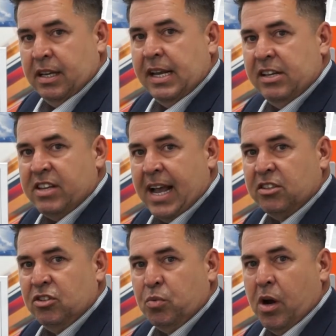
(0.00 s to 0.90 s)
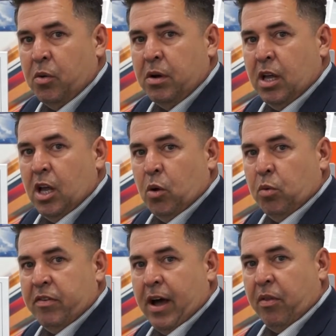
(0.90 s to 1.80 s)
intact as well.
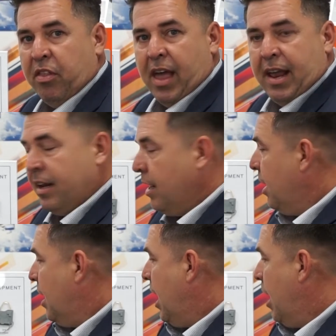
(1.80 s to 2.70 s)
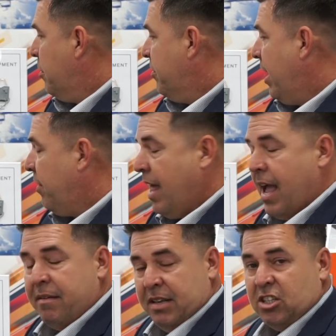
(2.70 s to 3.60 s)
Without that, and without
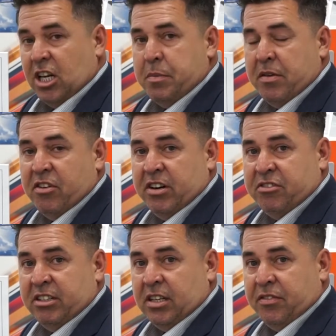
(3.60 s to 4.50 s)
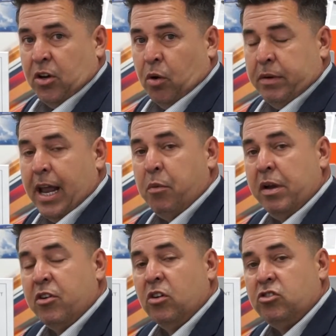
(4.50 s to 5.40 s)
that, it's going to be very, very difficult. Now,
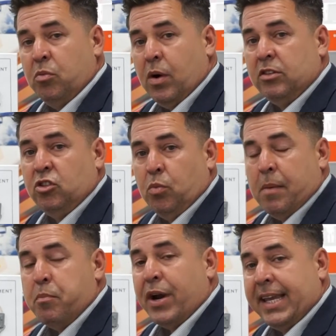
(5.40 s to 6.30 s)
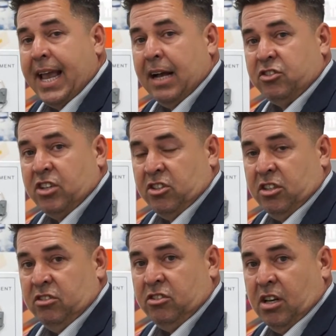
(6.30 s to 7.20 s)
we've got some one-to-one breakout
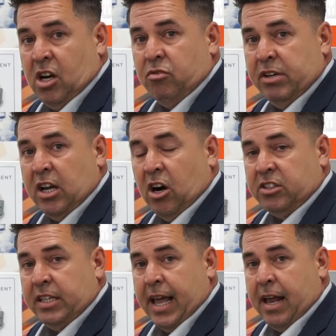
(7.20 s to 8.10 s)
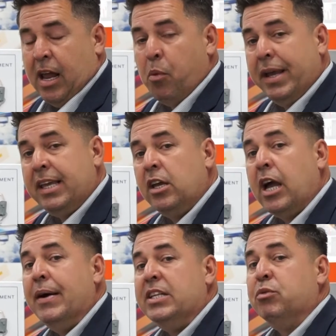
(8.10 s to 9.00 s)
sessions regarding that. Now, we can
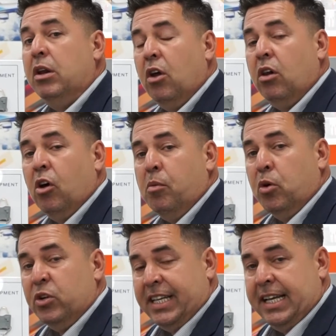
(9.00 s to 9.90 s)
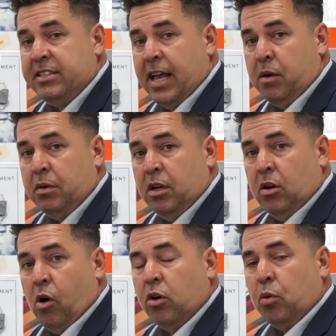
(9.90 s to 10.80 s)
go into a lot more detail
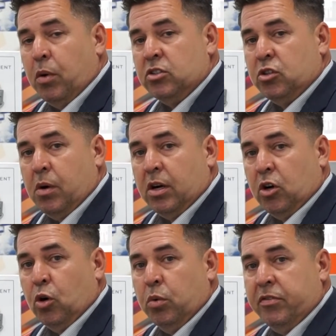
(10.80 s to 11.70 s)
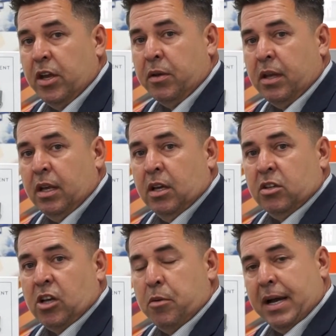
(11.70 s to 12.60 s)
on a one-to-one call with you.
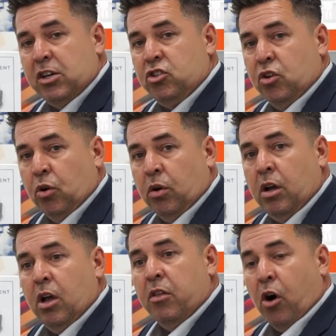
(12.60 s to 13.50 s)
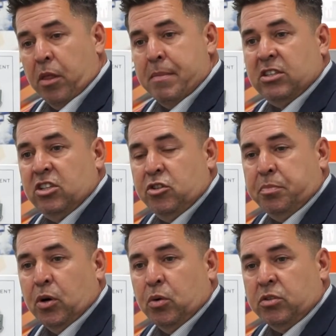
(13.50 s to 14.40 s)
So make sure that on the message
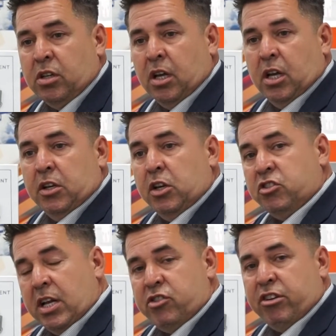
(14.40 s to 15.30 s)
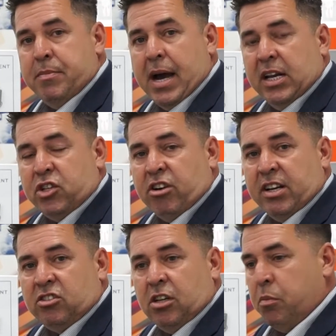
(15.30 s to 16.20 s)
board, you send your email
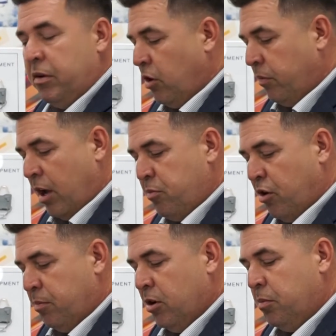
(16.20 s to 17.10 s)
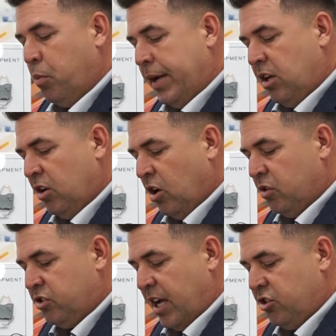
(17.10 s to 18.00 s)
address and we've got no problem. We can
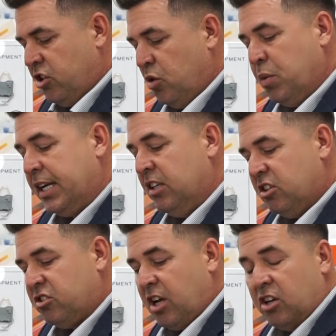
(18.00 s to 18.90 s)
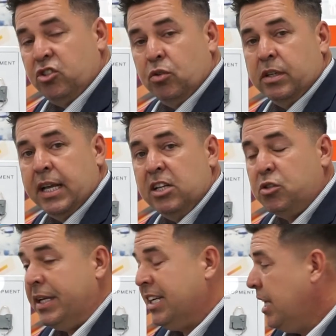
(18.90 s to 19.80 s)
contact you, we can discuss your needs,
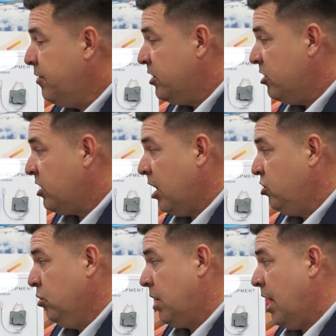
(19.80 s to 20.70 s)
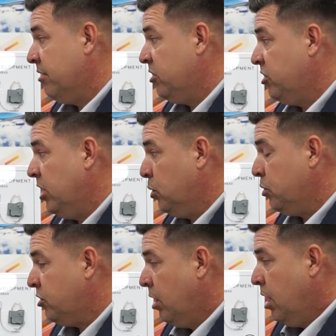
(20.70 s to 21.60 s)
we can even discuss your current
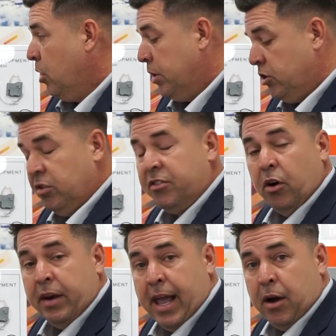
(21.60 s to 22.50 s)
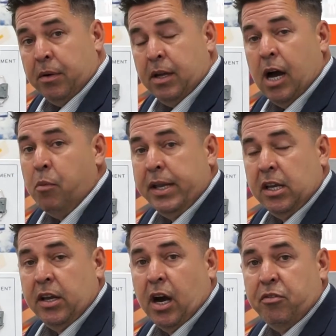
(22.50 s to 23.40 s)
seals, which you've got now, and we
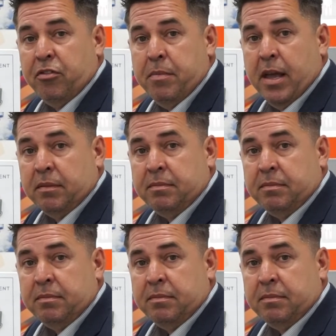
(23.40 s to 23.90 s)
can go from there.